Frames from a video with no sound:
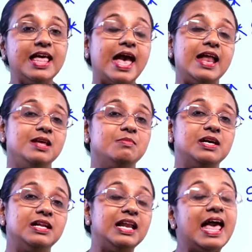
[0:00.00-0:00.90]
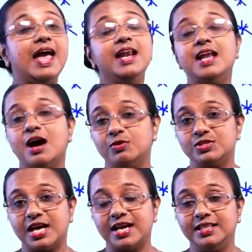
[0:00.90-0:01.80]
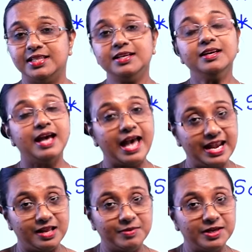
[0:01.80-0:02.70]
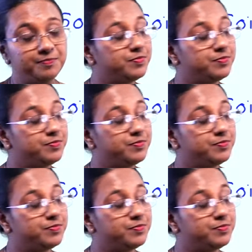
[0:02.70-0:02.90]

the animal and outside the animal.